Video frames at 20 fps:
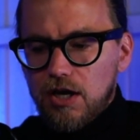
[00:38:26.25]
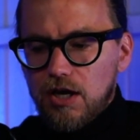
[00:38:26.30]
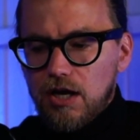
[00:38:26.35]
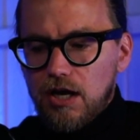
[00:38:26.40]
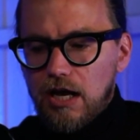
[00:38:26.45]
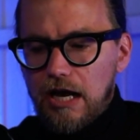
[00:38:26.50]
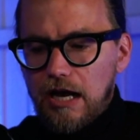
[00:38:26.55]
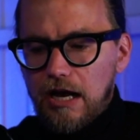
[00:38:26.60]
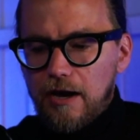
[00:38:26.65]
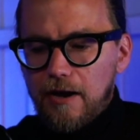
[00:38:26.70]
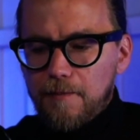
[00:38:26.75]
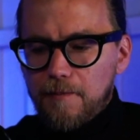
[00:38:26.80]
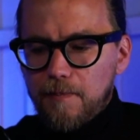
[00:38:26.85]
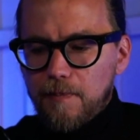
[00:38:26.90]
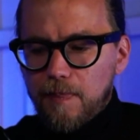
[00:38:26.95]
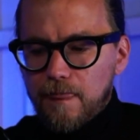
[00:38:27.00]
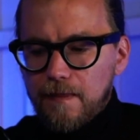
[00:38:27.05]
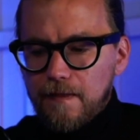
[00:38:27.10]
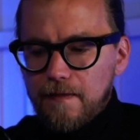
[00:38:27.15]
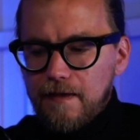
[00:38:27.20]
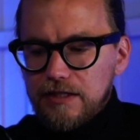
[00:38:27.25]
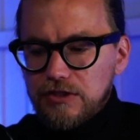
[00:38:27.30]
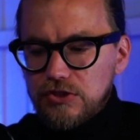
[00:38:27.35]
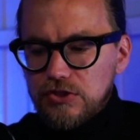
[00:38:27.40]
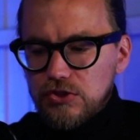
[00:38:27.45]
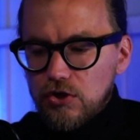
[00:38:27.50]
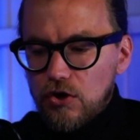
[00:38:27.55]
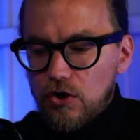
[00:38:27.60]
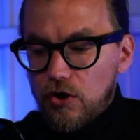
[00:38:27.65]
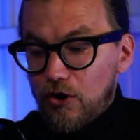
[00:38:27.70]
And
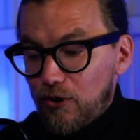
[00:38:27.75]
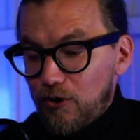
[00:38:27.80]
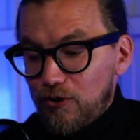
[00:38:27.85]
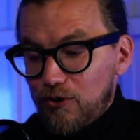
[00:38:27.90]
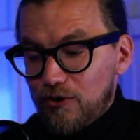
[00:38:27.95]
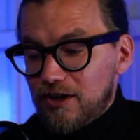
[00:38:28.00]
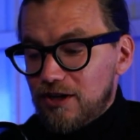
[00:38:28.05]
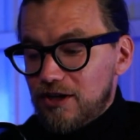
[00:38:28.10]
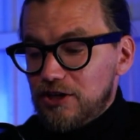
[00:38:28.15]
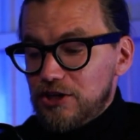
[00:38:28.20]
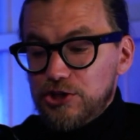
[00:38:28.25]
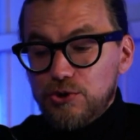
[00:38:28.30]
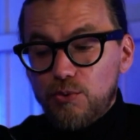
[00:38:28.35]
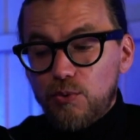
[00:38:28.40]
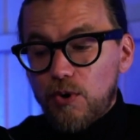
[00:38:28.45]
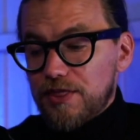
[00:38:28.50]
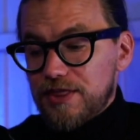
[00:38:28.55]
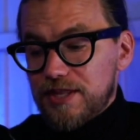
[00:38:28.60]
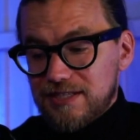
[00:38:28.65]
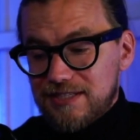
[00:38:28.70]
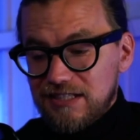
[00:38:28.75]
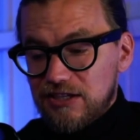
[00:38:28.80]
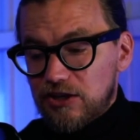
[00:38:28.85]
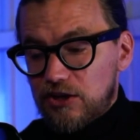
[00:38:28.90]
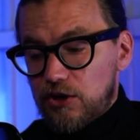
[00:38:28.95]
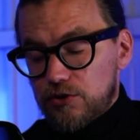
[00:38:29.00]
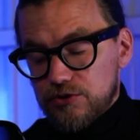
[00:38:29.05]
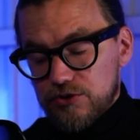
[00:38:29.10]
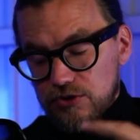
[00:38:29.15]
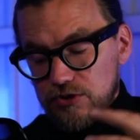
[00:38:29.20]
so you want this in a
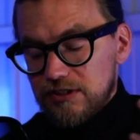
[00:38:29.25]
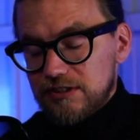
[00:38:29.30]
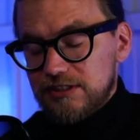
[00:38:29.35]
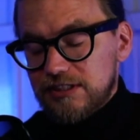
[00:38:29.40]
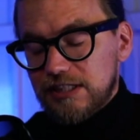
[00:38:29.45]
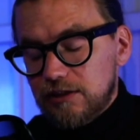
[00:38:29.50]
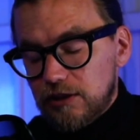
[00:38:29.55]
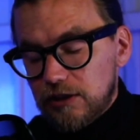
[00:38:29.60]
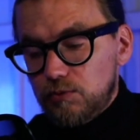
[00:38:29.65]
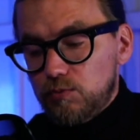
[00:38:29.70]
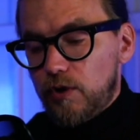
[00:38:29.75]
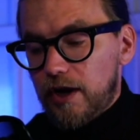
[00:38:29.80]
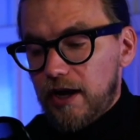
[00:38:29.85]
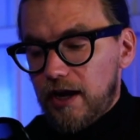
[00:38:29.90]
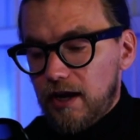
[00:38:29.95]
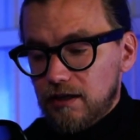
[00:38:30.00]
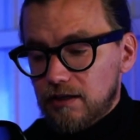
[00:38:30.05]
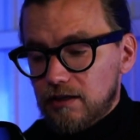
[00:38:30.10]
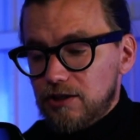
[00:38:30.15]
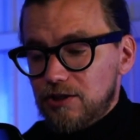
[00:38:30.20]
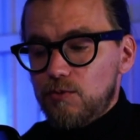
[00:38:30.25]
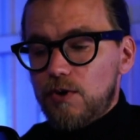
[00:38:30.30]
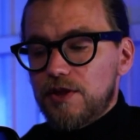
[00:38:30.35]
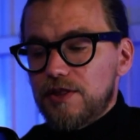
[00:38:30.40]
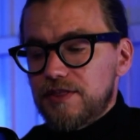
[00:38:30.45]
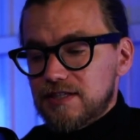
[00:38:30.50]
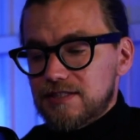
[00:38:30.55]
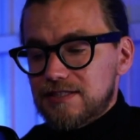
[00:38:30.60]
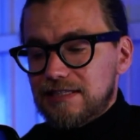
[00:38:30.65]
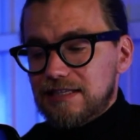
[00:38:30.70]
consolidated way. You
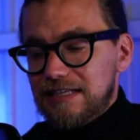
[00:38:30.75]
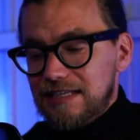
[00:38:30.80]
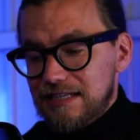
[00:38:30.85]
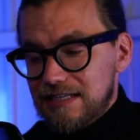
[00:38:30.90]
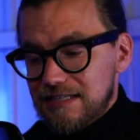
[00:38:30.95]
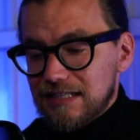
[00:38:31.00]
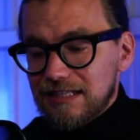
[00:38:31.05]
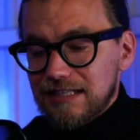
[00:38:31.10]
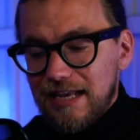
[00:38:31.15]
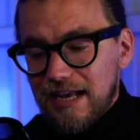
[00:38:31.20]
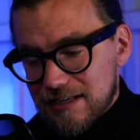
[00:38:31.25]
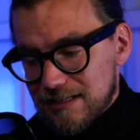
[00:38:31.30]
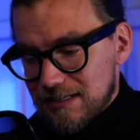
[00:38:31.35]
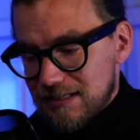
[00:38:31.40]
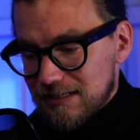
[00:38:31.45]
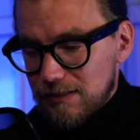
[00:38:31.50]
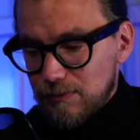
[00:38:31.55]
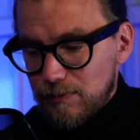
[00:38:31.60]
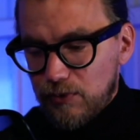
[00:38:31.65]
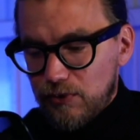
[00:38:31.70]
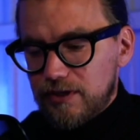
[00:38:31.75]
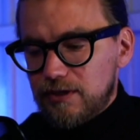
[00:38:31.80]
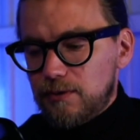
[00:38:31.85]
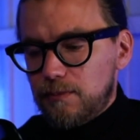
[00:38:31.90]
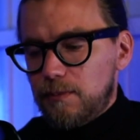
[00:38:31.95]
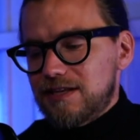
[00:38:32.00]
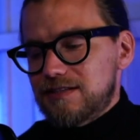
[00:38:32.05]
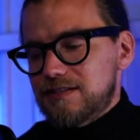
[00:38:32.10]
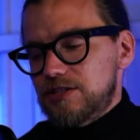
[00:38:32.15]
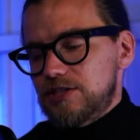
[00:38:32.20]
want this easily accessible in the
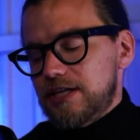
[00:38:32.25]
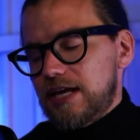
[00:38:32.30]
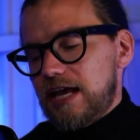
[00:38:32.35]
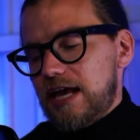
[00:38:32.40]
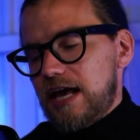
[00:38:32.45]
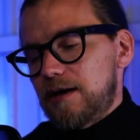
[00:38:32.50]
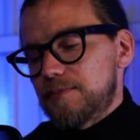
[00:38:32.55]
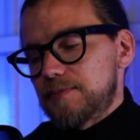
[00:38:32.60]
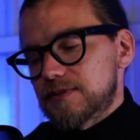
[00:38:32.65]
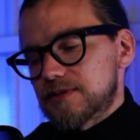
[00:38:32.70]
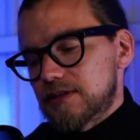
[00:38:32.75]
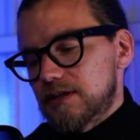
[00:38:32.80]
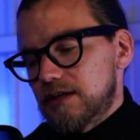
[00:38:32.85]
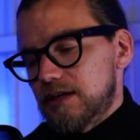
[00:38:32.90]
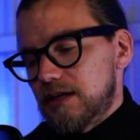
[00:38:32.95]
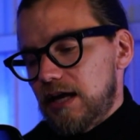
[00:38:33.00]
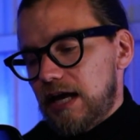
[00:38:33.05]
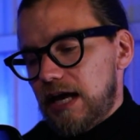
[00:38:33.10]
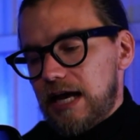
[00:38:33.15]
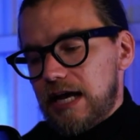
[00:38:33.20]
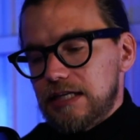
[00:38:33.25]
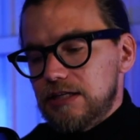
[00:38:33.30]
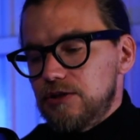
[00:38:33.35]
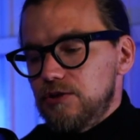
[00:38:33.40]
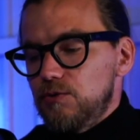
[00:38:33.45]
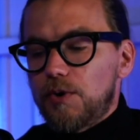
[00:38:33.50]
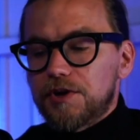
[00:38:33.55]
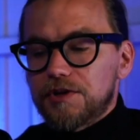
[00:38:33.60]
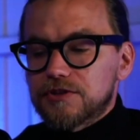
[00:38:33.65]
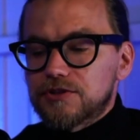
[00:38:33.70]
messaging apps, and
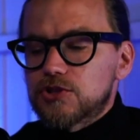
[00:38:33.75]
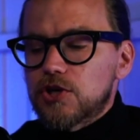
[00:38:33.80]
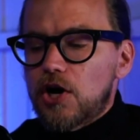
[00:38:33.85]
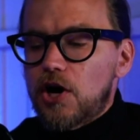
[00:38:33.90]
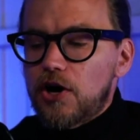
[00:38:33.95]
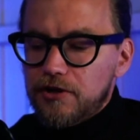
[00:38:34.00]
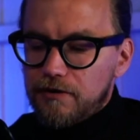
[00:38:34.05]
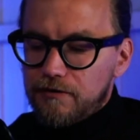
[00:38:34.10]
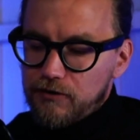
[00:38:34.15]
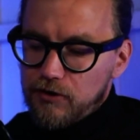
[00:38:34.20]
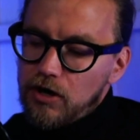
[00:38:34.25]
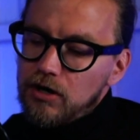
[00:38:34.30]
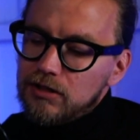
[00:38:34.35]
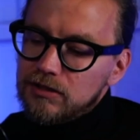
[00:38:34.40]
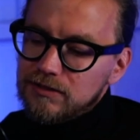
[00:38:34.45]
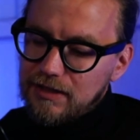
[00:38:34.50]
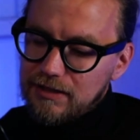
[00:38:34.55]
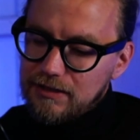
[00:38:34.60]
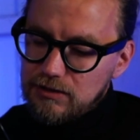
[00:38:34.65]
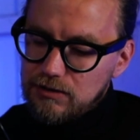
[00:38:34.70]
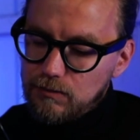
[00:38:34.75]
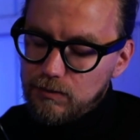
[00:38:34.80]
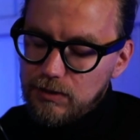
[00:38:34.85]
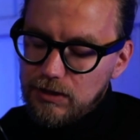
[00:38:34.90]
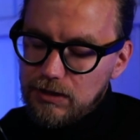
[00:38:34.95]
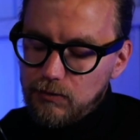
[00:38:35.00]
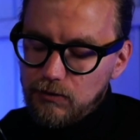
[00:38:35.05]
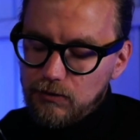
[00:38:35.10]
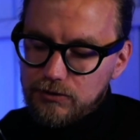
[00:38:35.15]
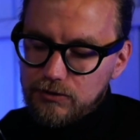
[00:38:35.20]
you want ton of context to be
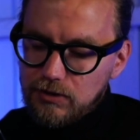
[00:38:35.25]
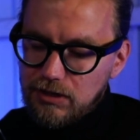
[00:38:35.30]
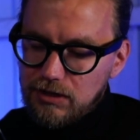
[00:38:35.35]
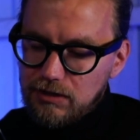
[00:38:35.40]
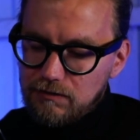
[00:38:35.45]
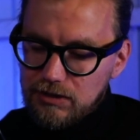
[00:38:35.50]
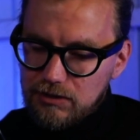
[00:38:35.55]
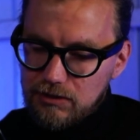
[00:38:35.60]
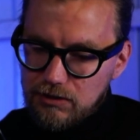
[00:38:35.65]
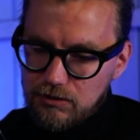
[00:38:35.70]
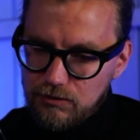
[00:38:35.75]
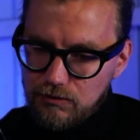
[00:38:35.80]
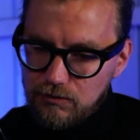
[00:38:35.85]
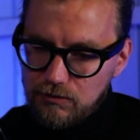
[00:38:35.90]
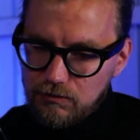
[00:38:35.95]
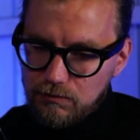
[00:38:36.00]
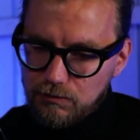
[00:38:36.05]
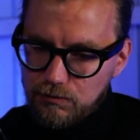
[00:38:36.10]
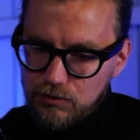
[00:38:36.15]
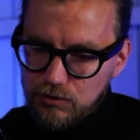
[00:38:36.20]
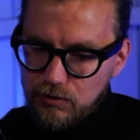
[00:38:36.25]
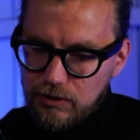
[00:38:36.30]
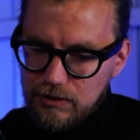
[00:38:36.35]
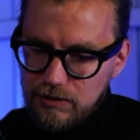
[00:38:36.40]
able to give it to it.